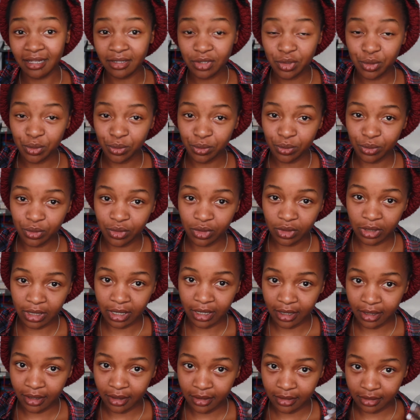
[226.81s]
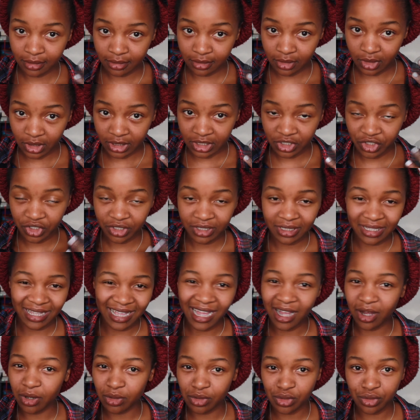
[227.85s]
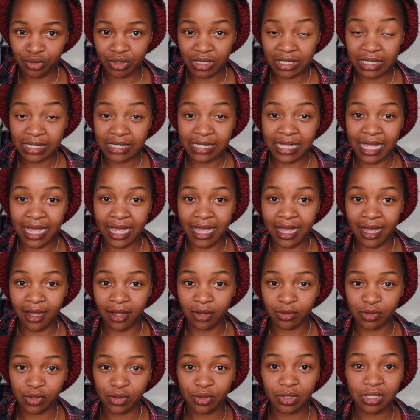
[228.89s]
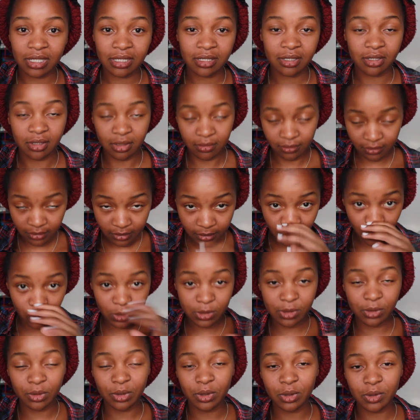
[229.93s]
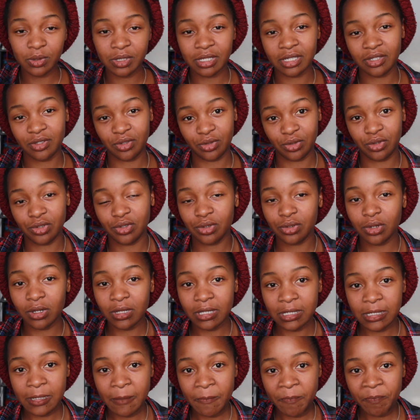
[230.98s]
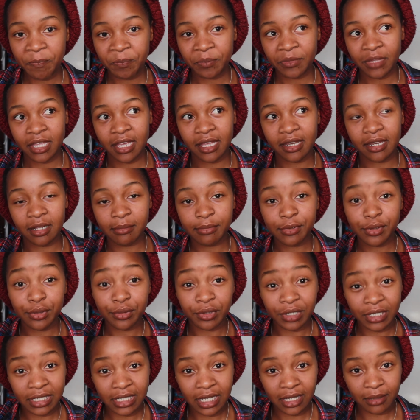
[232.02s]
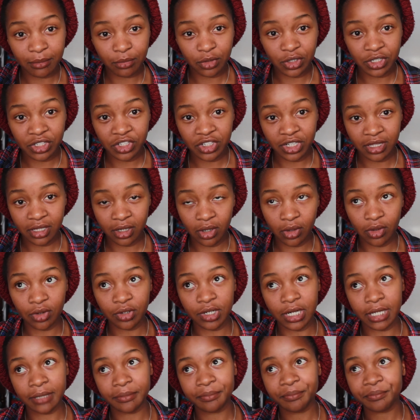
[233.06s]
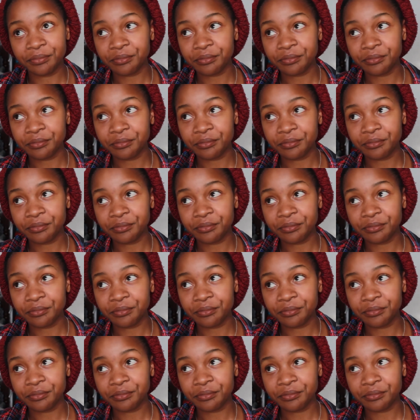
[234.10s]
to condition the hair or to rinse their hair out. So this also closes your cuticles and helps you retain moisture in the long run.